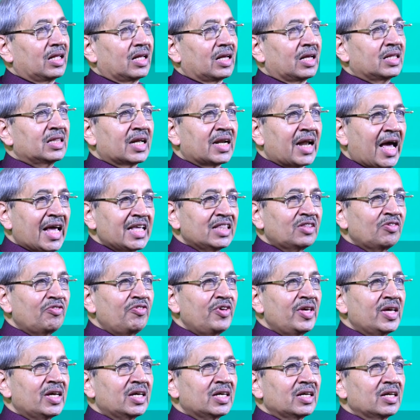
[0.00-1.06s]
In the ninth
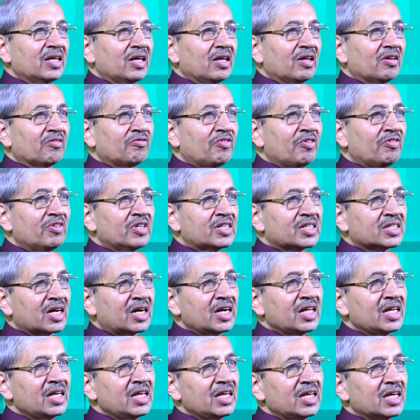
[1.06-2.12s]
week, we will
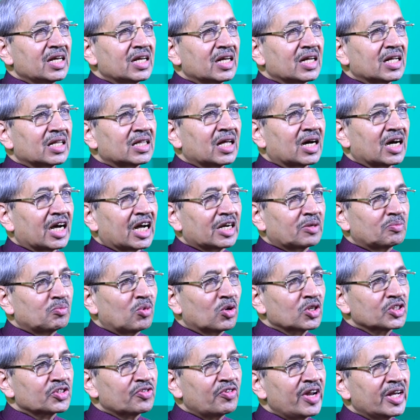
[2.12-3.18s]
study the
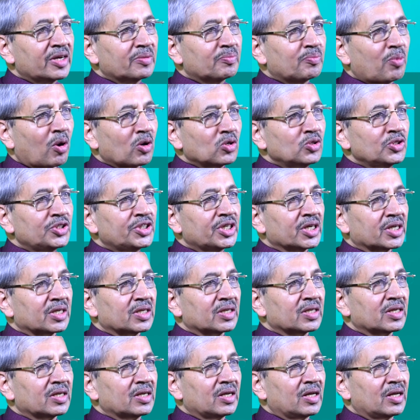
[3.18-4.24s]
atmospheric pollution